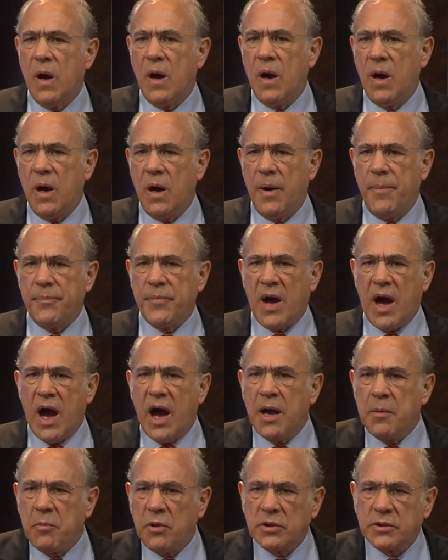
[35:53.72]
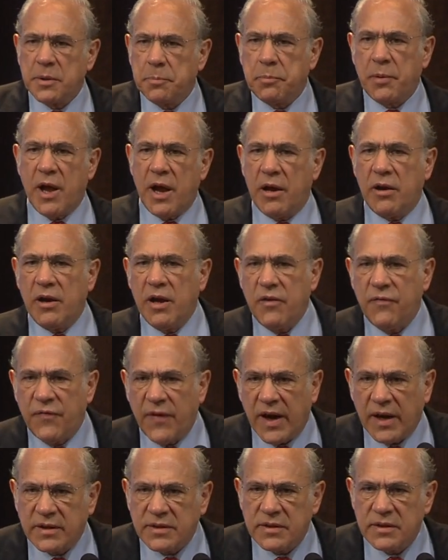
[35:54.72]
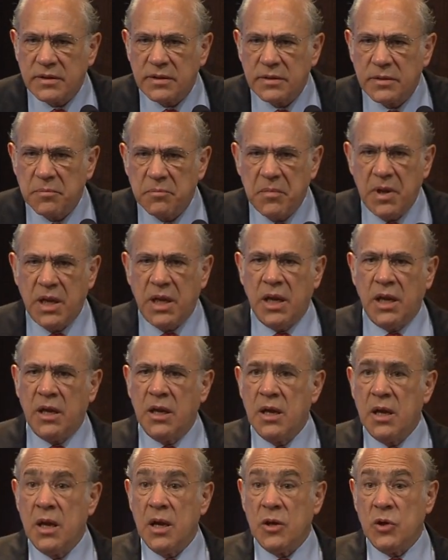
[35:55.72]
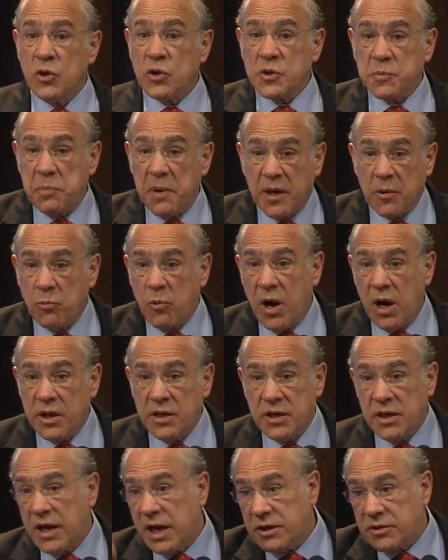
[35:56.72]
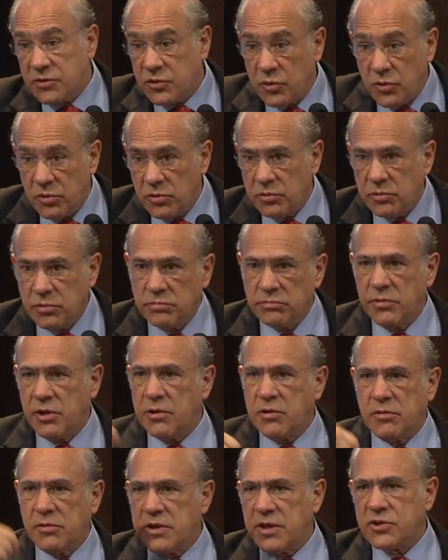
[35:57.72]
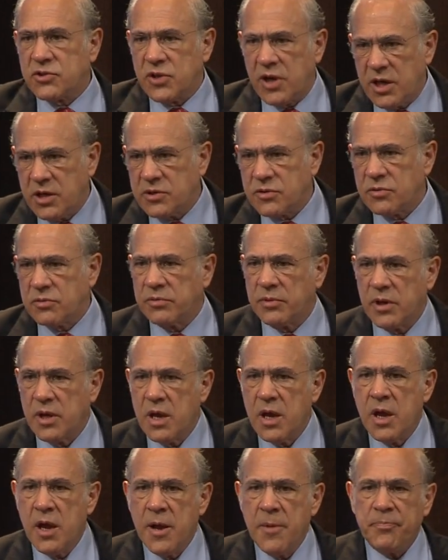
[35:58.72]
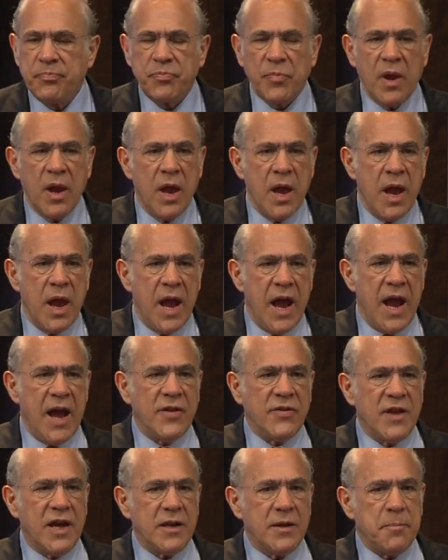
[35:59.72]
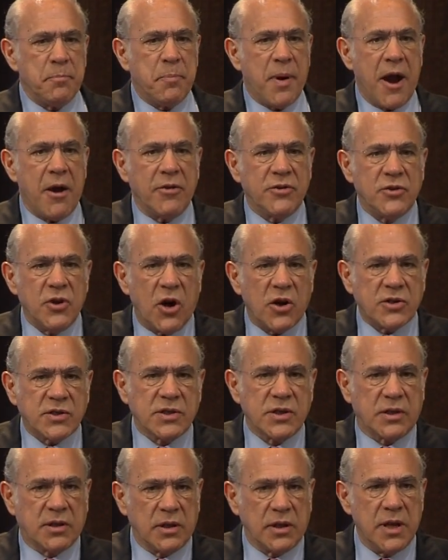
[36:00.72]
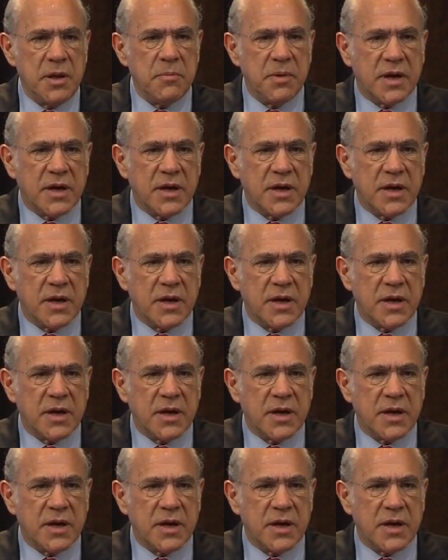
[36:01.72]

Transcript: high multiplier effect, meaning you spend one, you get two, you know, in exchange. And that paradoxically,